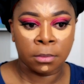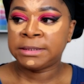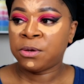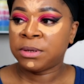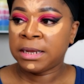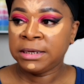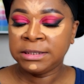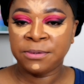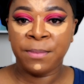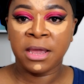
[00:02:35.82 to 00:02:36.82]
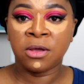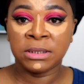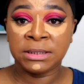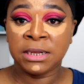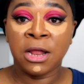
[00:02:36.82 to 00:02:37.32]
So that is my
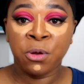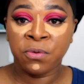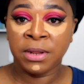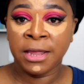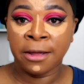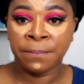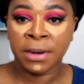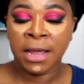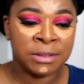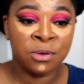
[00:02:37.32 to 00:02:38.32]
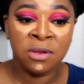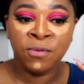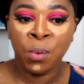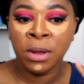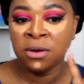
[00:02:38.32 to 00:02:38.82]
concealer already applied. So if
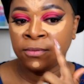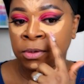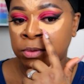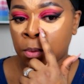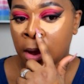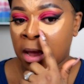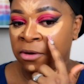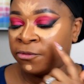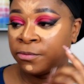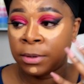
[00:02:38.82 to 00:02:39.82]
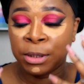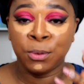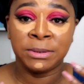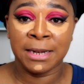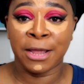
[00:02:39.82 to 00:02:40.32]
you're one of those who have a
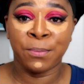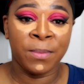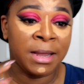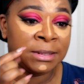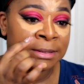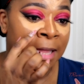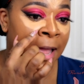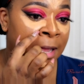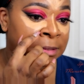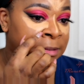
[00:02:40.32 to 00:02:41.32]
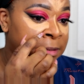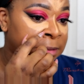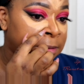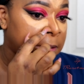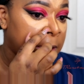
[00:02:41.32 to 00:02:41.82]
nose like mine that has
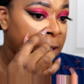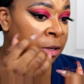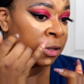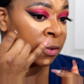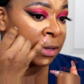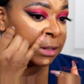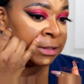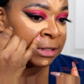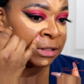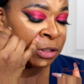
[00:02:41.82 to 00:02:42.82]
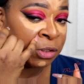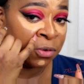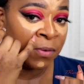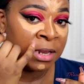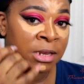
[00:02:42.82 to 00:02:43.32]
this, you know,
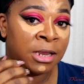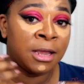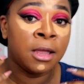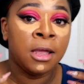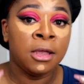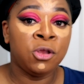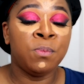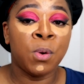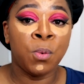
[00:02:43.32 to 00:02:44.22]
indentation right here, you may